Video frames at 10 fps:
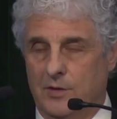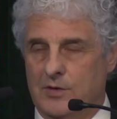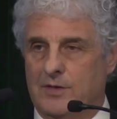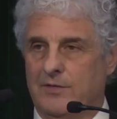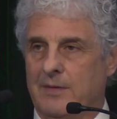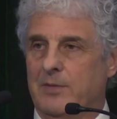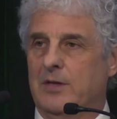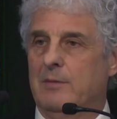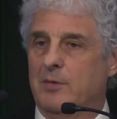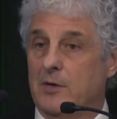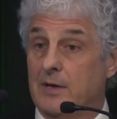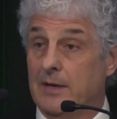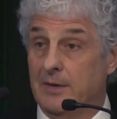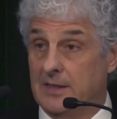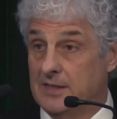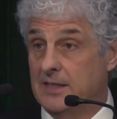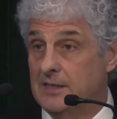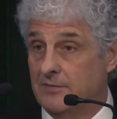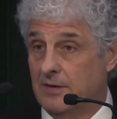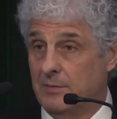the Roots of Empathy program and the
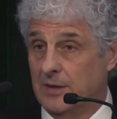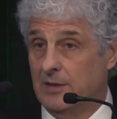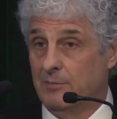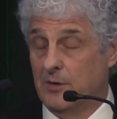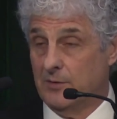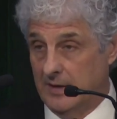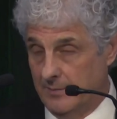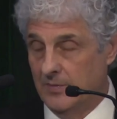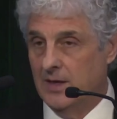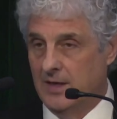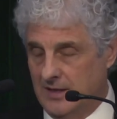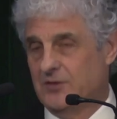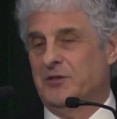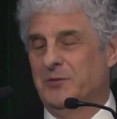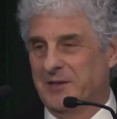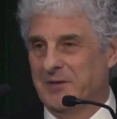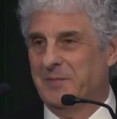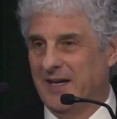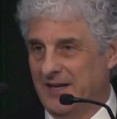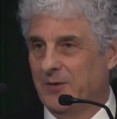Seeds of Empathy program is doing
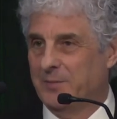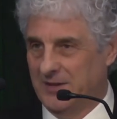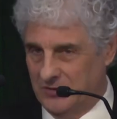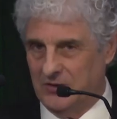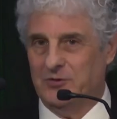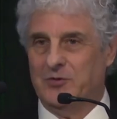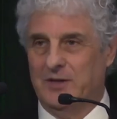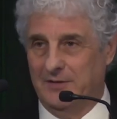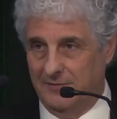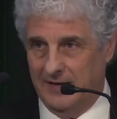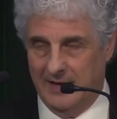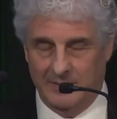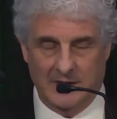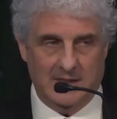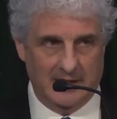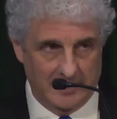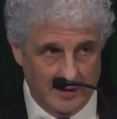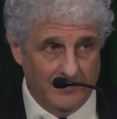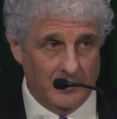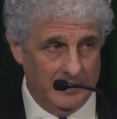it by helping children and families and
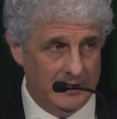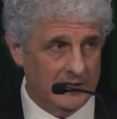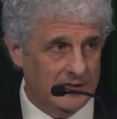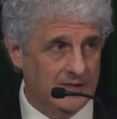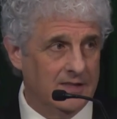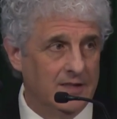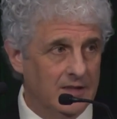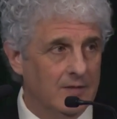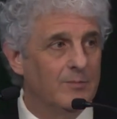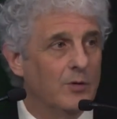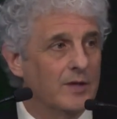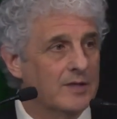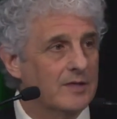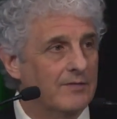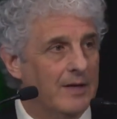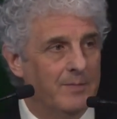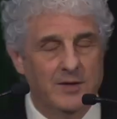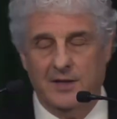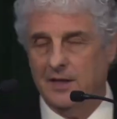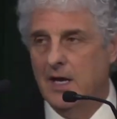governments to see the importance of
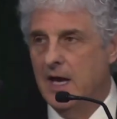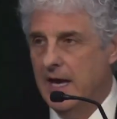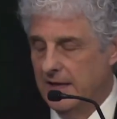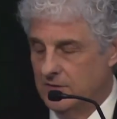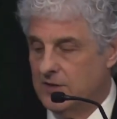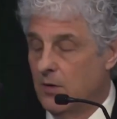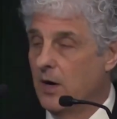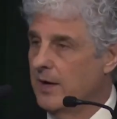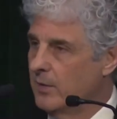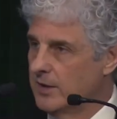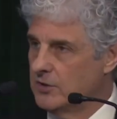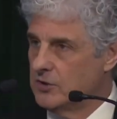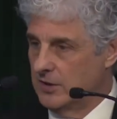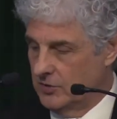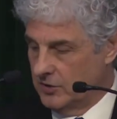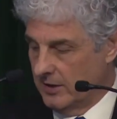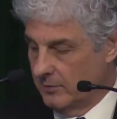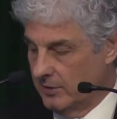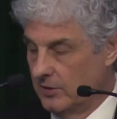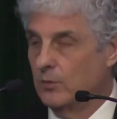empathy. And so I want to sh
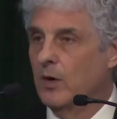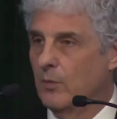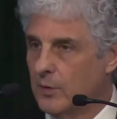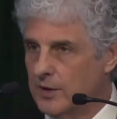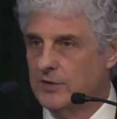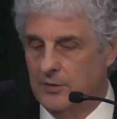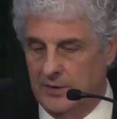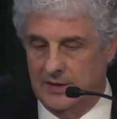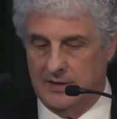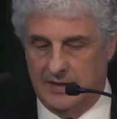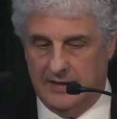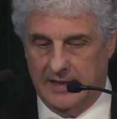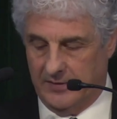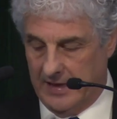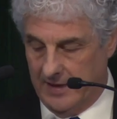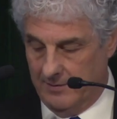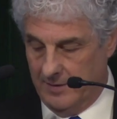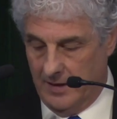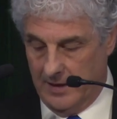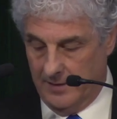share with you what we're doing to get
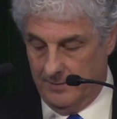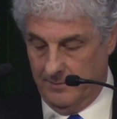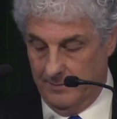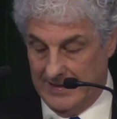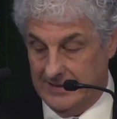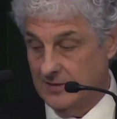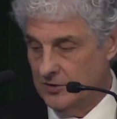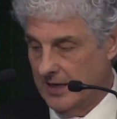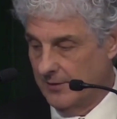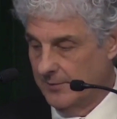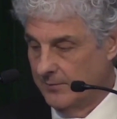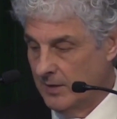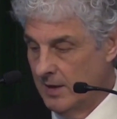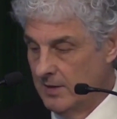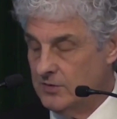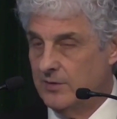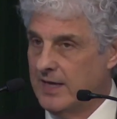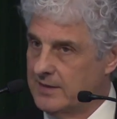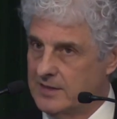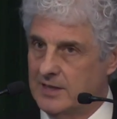that uh, message out. So
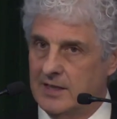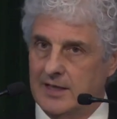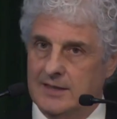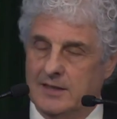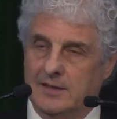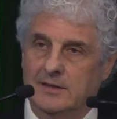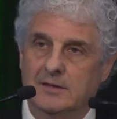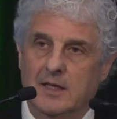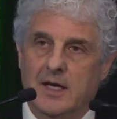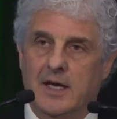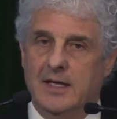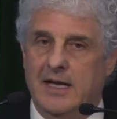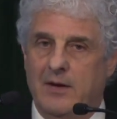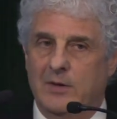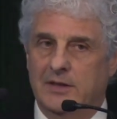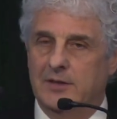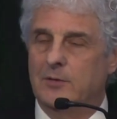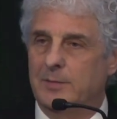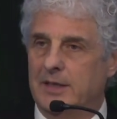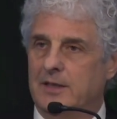that's the idea. And now a
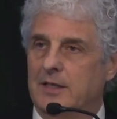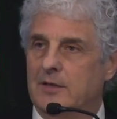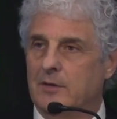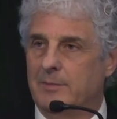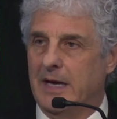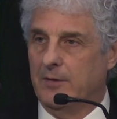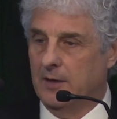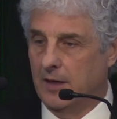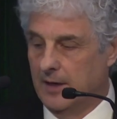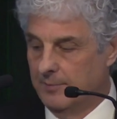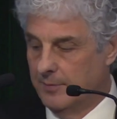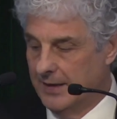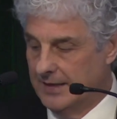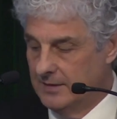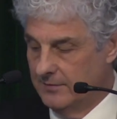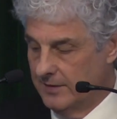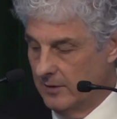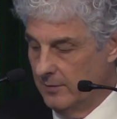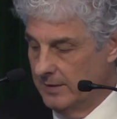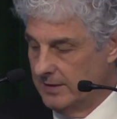little bit here about uh, brain
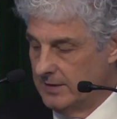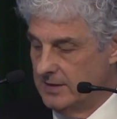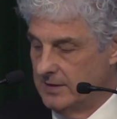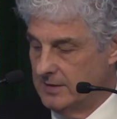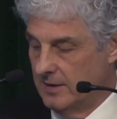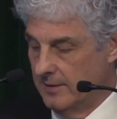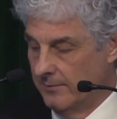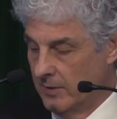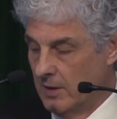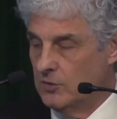development. This is a